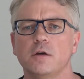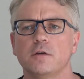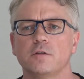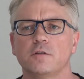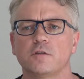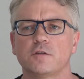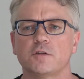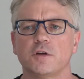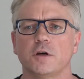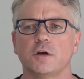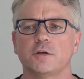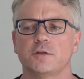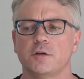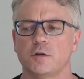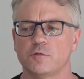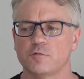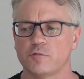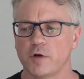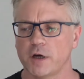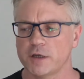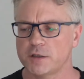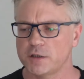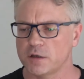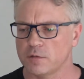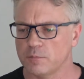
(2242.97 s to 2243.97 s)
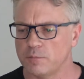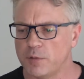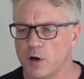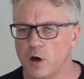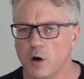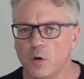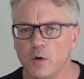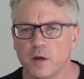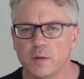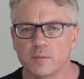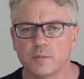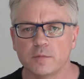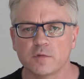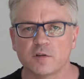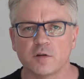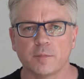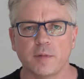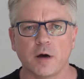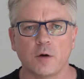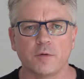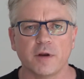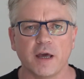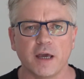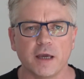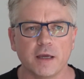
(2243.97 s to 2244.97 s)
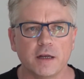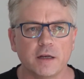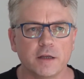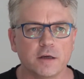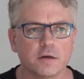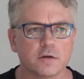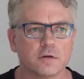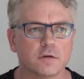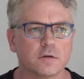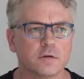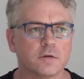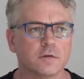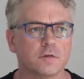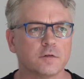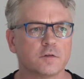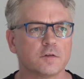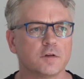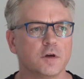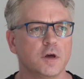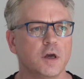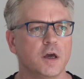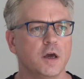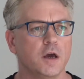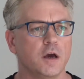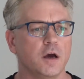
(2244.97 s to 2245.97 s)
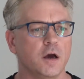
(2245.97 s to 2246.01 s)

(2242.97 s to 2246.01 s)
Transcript: started writing poems about aliens.